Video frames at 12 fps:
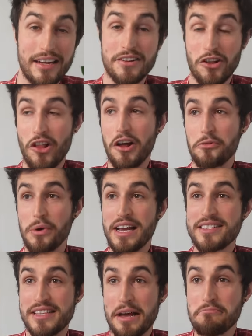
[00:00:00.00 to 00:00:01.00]
And in a lot of
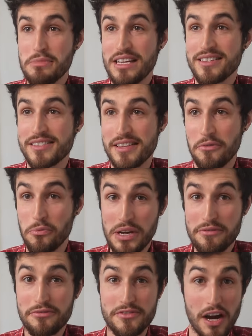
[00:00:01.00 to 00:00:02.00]
ways, that means that
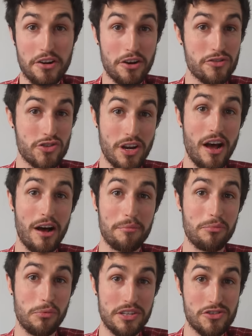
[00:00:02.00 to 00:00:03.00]
we've done our
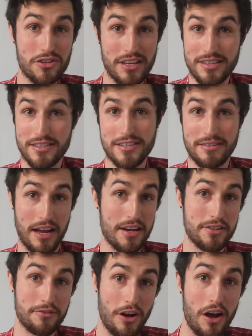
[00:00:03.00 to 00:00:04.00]
job, which is kind of